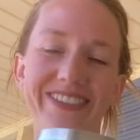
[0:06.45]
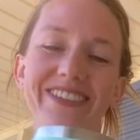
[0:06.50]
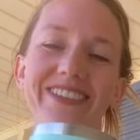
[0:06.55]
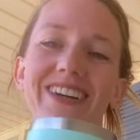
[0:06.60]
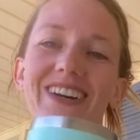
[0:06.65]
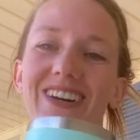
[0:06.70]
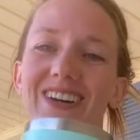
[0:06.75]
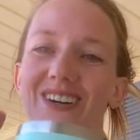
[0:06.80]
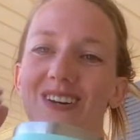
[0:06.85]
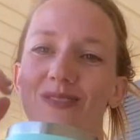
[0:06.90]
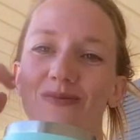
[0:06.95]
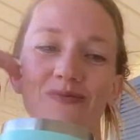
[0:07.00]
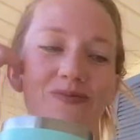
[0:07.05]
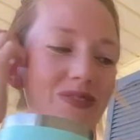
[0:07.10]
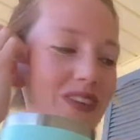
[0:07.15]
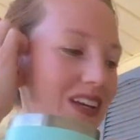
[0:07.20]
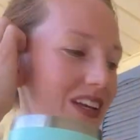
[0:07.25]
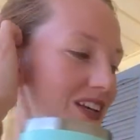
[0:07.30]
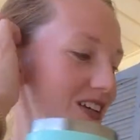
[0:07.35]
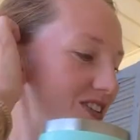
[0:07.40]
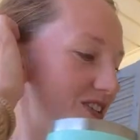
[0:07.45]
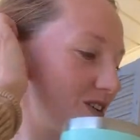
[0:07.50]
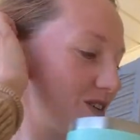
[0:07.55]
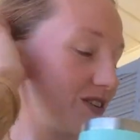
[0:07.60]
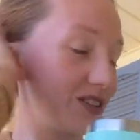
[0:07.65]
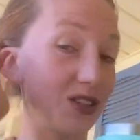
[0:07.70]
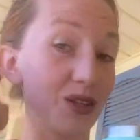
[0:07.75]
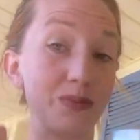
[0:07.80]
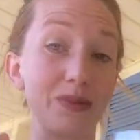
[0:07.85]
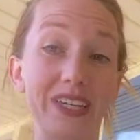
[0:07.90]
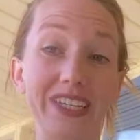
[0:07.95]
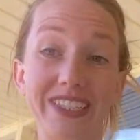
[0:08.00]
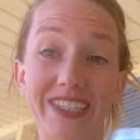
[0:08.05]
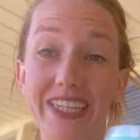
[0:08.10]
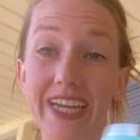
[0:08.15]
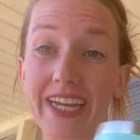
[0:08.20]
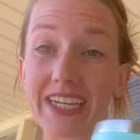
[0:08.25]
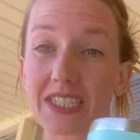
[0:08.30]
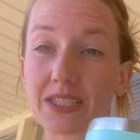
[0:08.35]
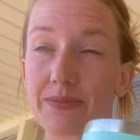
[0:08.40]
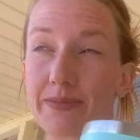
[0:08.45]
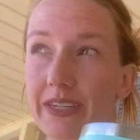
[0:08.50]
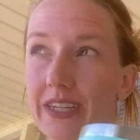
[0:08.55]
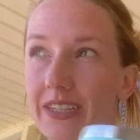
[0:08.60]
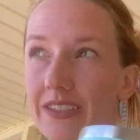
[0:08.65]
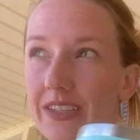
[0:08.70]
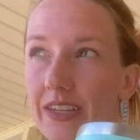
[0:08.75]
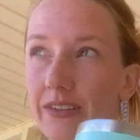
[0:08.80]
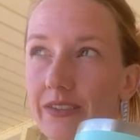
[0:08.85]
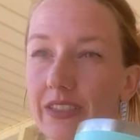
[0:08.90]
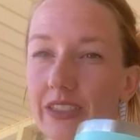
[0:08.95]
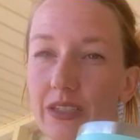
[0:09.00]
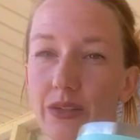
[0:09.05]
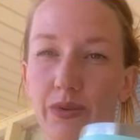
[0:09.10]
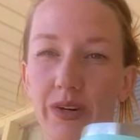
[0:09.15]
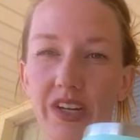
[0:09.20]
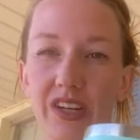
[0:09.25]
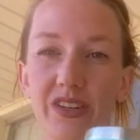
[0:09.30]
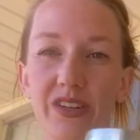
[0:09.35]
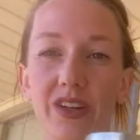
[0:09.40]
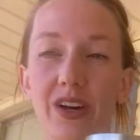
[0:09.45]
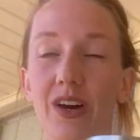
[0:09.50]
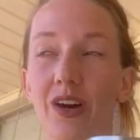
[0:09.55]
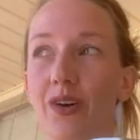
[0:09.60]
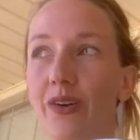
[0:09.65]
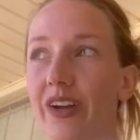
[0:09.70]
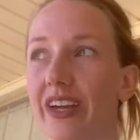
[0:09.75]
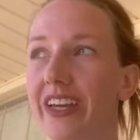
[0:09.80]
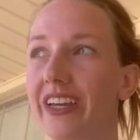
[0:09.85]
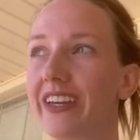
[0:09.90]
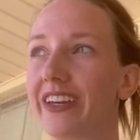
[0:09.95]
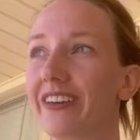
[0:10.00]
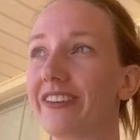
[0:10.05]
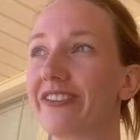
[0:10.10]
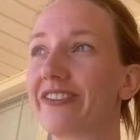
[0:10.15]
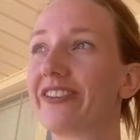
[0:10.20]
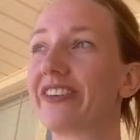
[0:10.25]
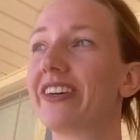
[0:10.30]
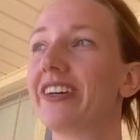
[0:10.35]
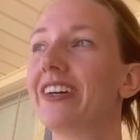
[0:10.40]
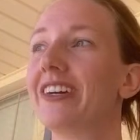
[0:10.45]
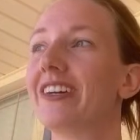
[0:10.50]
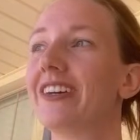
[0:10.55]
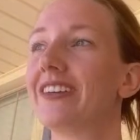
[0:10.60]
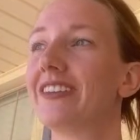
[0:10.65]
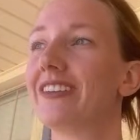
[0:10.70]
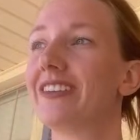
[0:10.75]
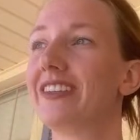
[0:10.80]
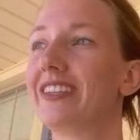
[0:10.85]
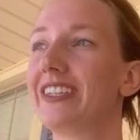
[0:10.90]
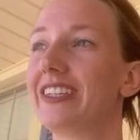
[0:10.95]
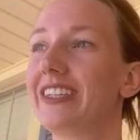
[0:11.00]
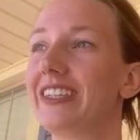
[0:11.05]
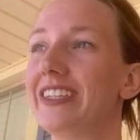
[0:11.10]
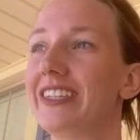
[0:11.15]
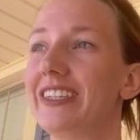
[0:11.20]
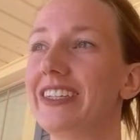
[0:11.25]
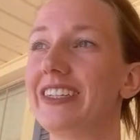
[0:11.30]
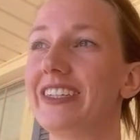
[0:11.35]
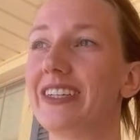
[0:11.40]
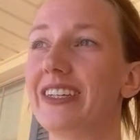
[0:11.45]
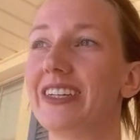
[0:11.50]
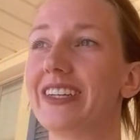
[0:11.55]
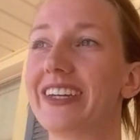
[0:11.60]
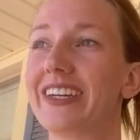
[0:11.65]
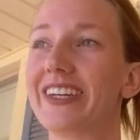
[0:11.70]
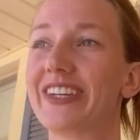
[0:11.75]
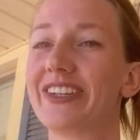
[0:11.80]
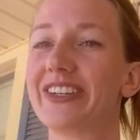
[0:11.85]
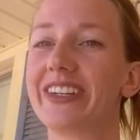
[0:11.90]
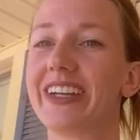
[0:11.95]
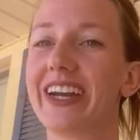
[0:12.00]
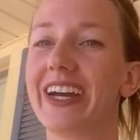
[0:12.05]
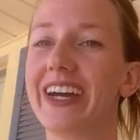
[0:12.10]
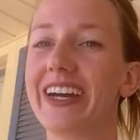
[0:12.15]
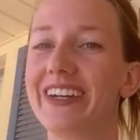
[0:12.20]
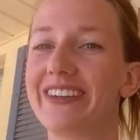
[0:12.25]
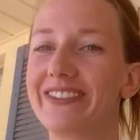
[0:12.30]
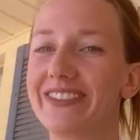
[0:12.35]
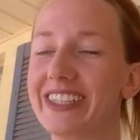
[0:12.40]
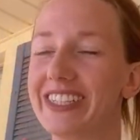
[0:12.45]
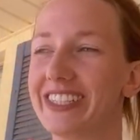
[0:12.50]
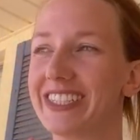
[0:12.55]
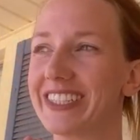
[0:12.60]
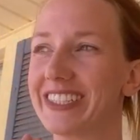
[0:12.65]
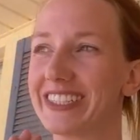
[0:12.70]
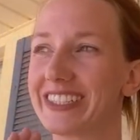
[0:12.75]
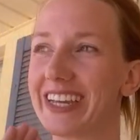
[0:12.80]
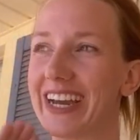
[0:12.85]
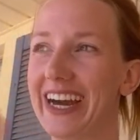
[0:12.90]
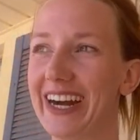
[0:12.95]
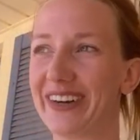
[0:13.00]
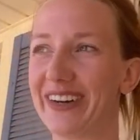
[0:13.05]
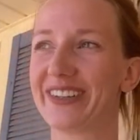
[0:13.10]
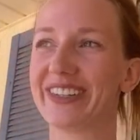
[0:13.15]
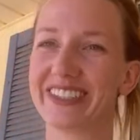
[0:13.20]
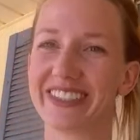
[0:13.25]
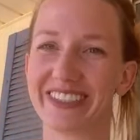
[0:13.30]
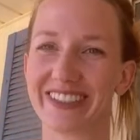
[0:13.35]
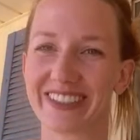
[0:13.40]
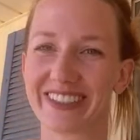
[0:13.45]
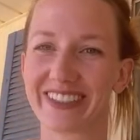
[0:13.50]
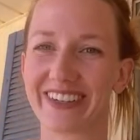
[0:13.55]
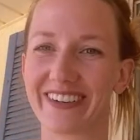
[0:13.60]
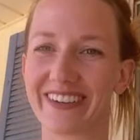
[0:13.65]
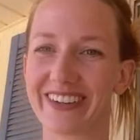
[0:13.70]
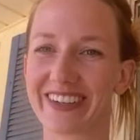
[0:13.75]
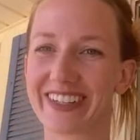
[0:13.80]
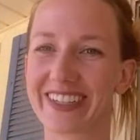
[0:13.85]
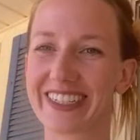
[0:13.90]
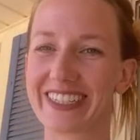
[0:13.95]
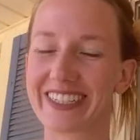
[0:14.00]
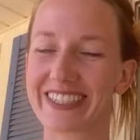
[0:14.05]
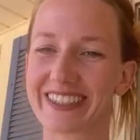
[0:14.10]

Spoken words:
So this will be a test because I really want to know if the internet reaches out into the garden.